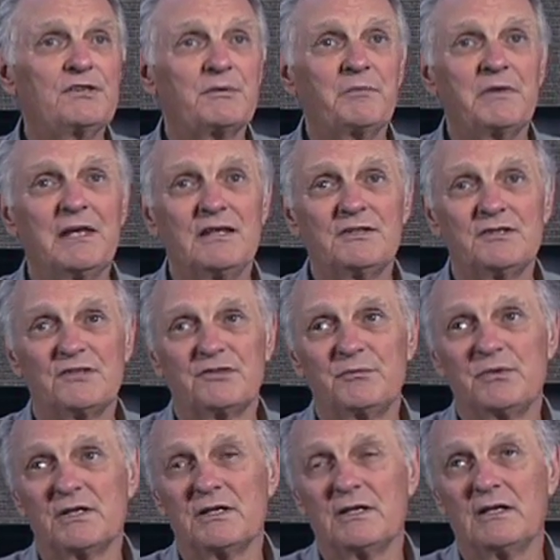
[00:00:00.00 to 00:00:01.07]
amazes
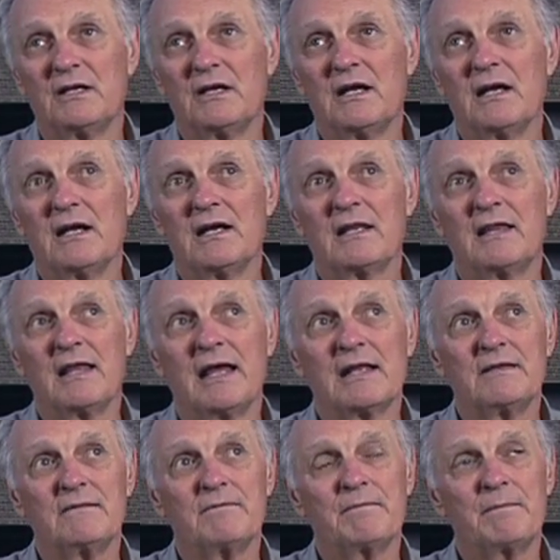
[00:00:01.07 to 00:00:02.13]
me
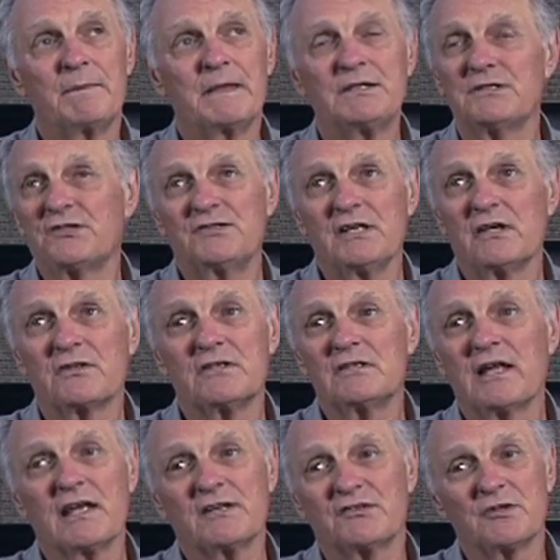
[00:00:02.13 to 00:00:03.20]
that, and just the other
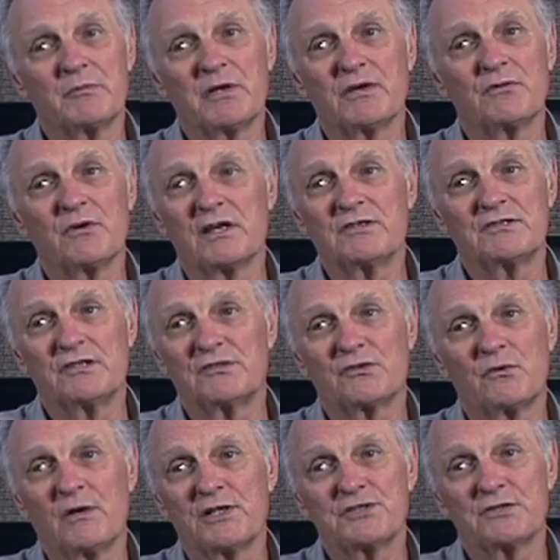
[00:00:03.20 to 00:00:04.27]
day, somebody raised this
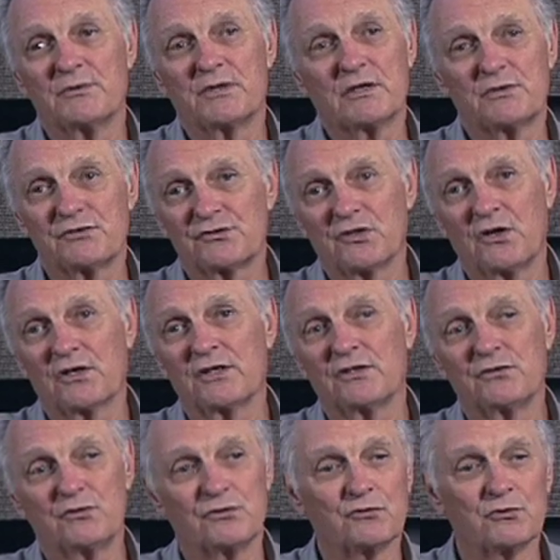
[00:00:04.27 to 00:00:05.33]
question when I was talking
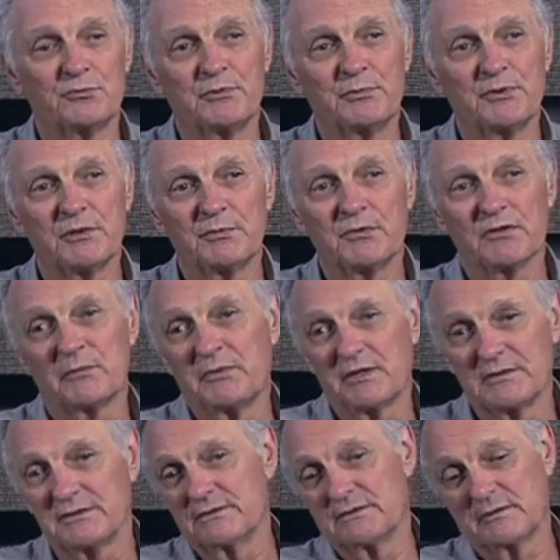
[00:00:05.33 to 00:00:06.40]
to a group of people
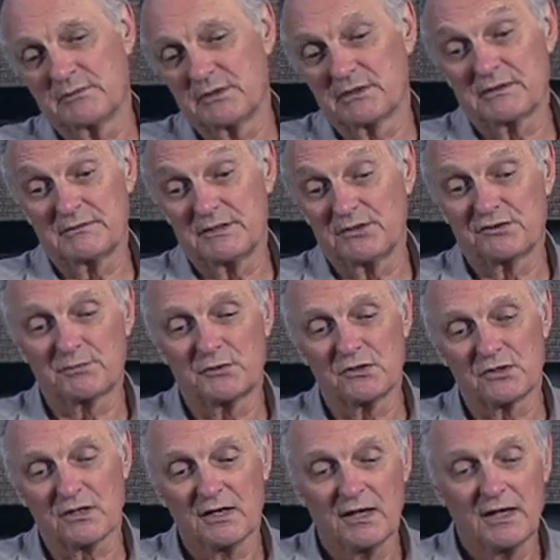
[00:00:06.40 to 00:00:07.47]
about this
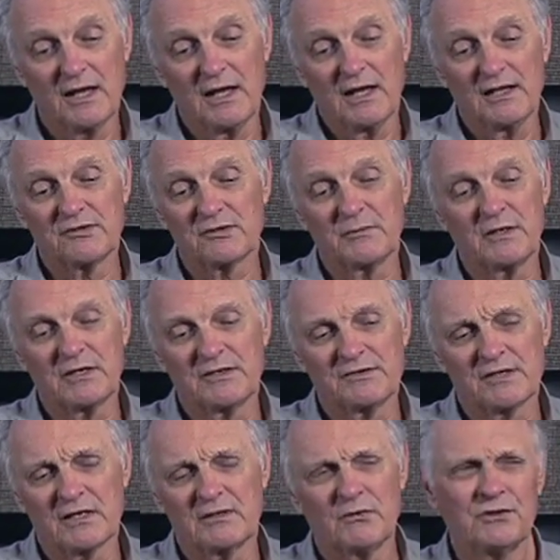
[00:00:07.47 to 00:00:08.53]
book. Somebody
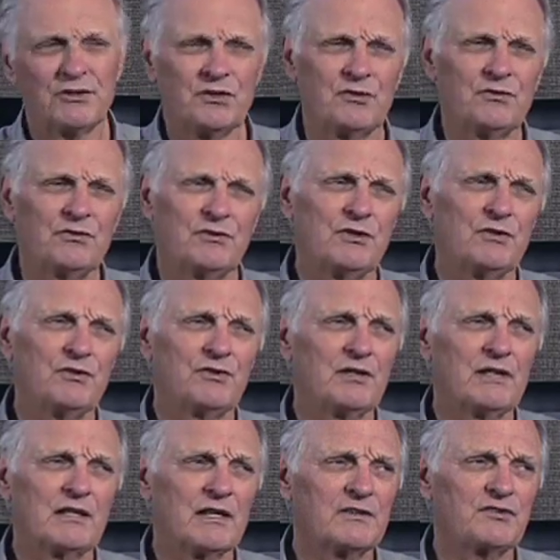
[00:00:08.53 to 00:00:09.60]
said, "Well, do you
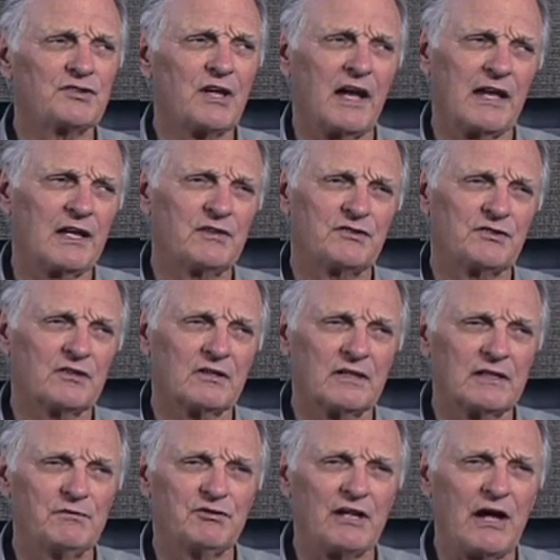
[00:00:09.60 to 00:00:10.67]
think that science
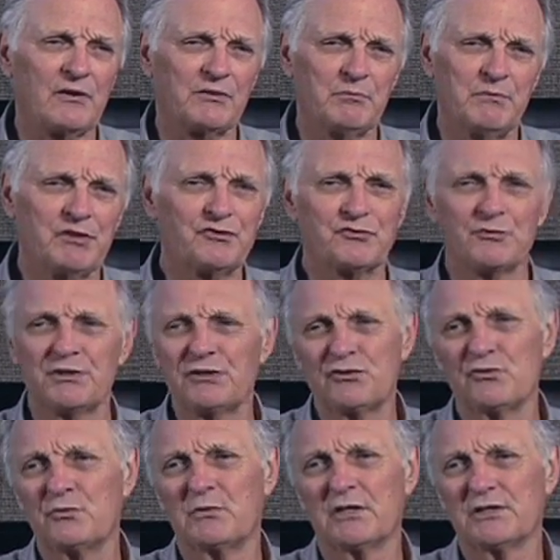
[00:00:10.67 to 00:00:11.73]
leaves out mystery
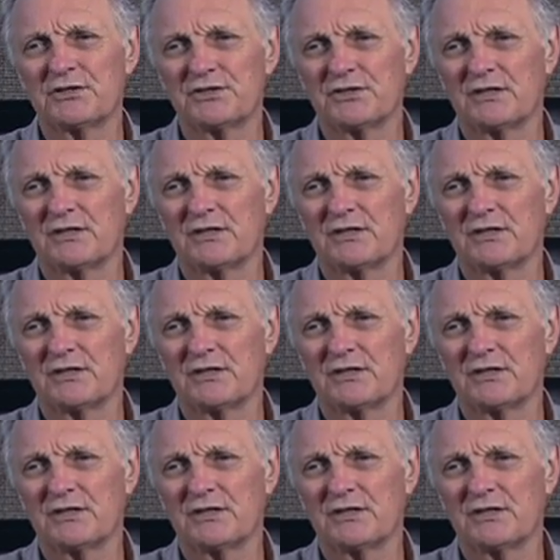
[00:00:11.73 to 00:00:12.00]
too much?"